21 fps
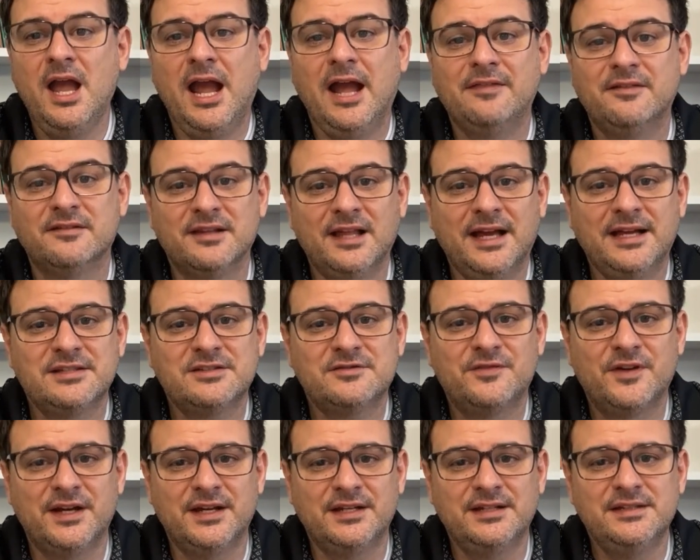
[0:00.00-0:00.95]
And the last
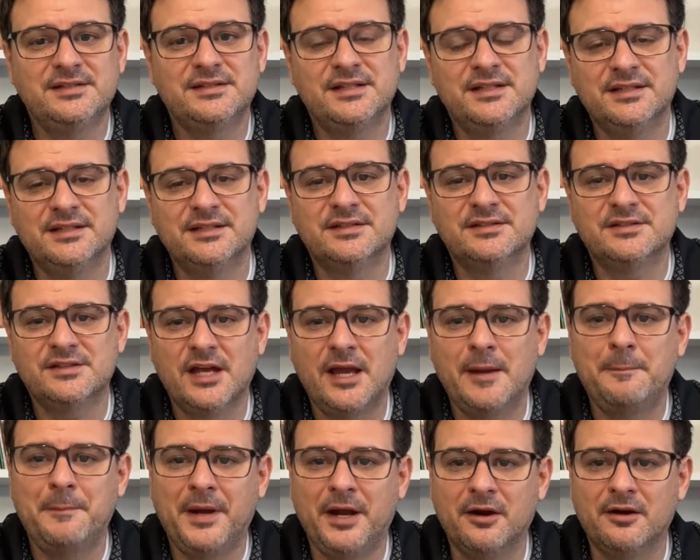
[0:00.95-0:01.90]
phase is
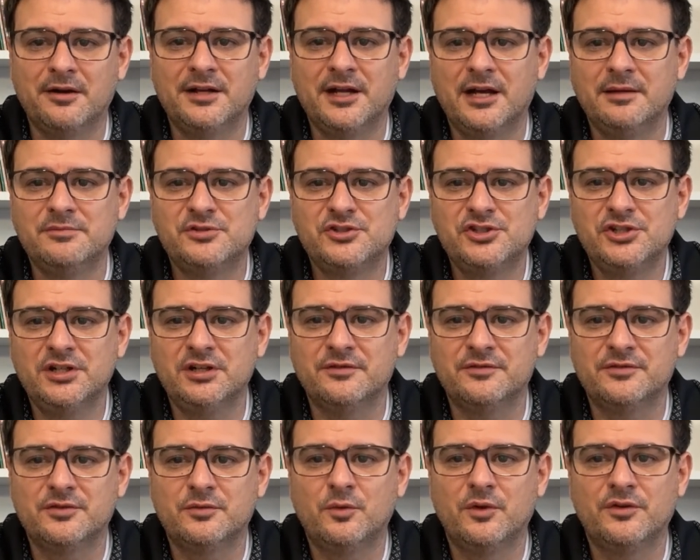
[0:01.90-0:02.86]
a paradigm
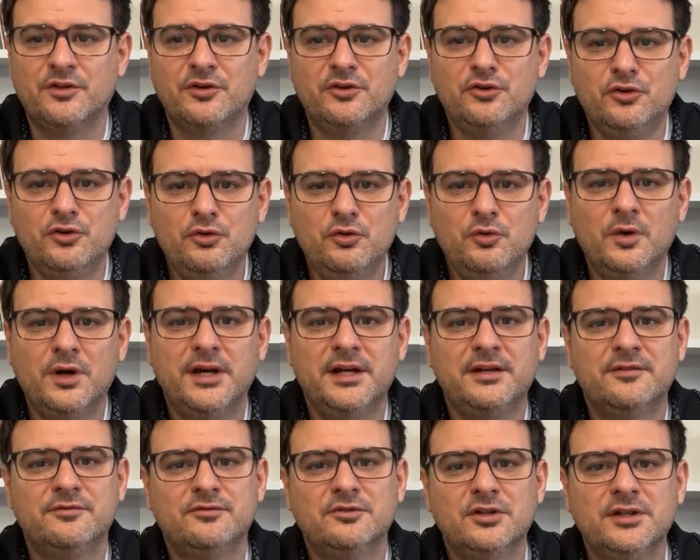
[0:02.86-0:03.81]
shift, where the new
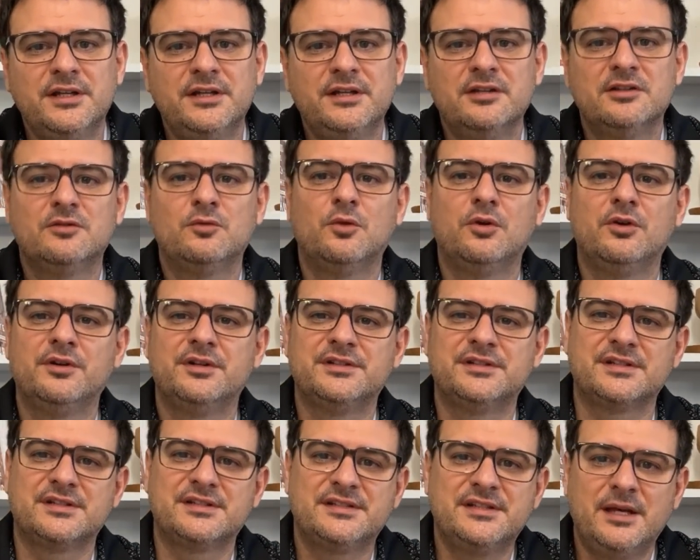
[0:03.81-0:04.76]
way of looking at the world
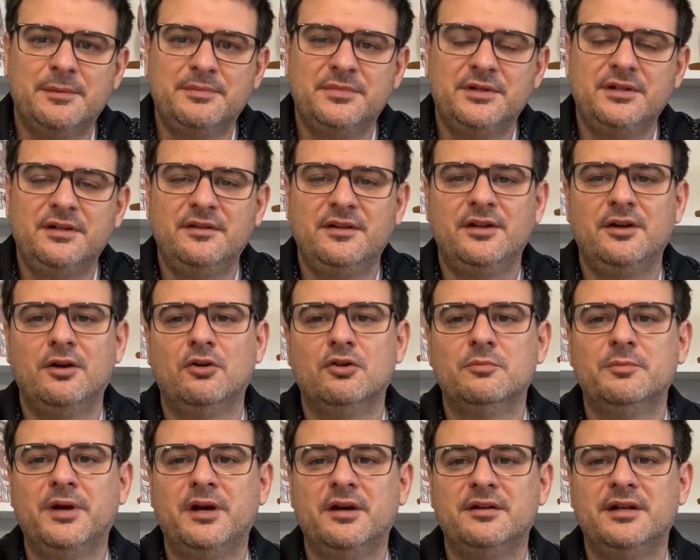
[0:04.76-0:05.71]
is accepted, the
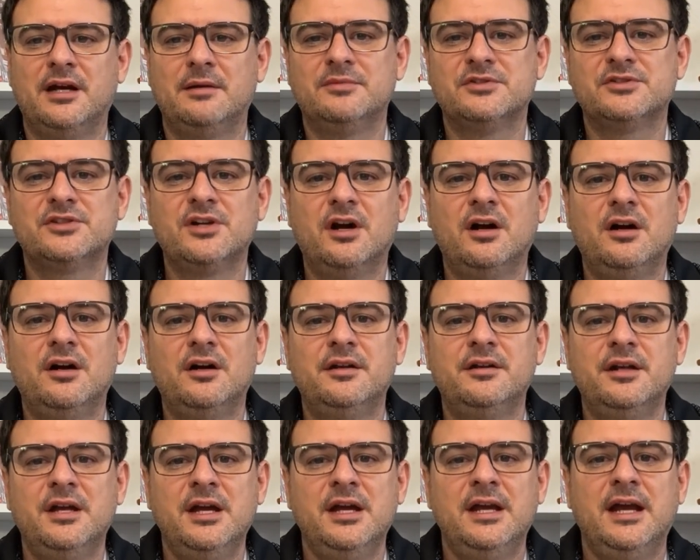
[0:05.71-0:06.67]
old paradigm is
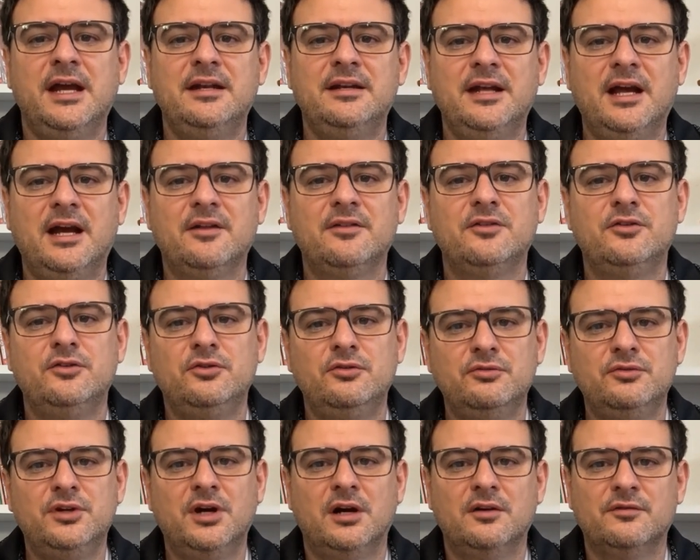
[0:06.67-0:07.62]
gone, and now the
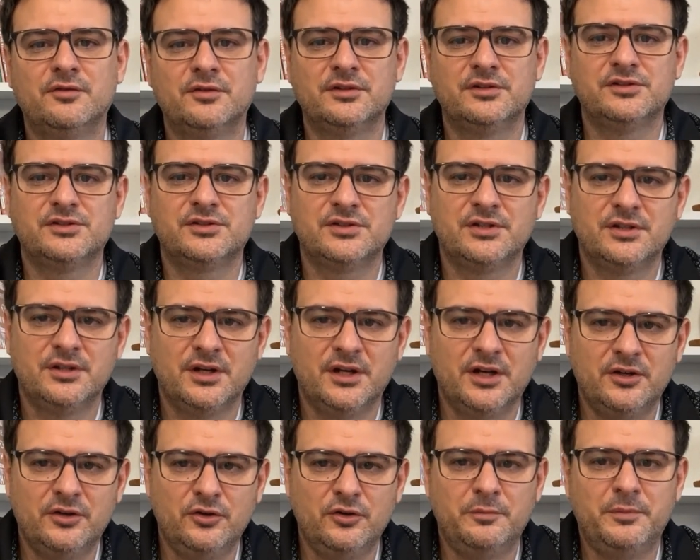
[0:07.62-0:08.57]
new governs
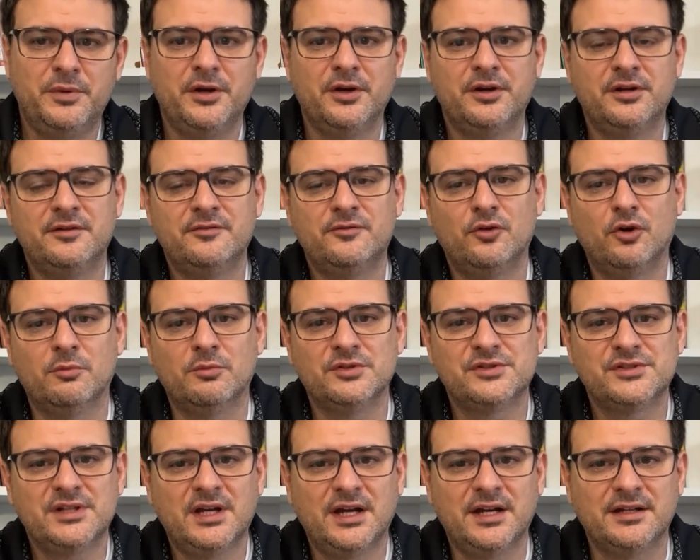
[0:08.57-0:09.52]
a new period of normal
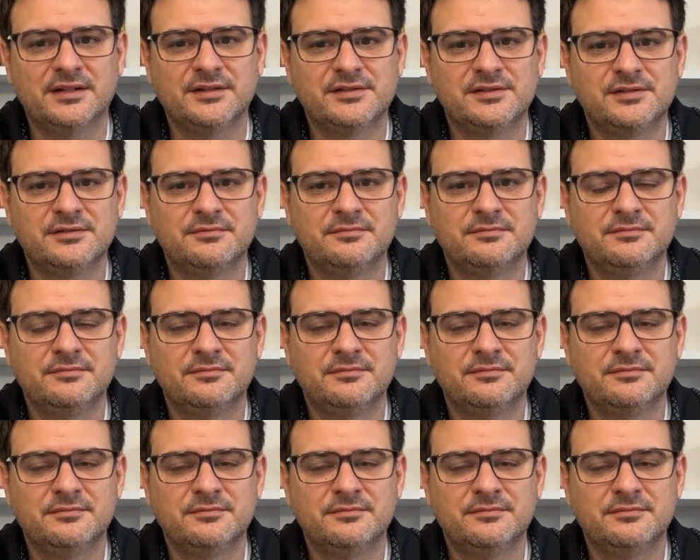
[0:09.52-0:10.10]
science.